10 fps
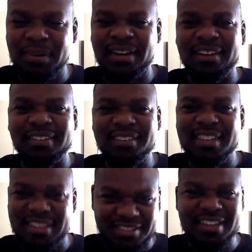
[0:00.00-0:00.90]
But
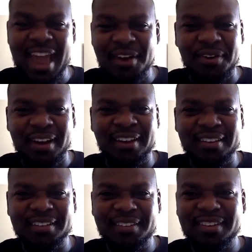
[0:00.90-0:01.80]
then
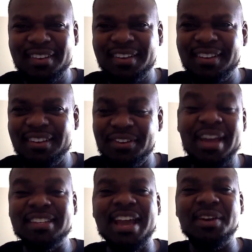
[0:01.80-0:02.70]
Saturday, your
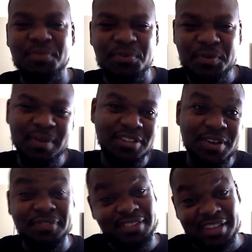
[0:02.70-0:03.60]
day's kind of ruined because you have to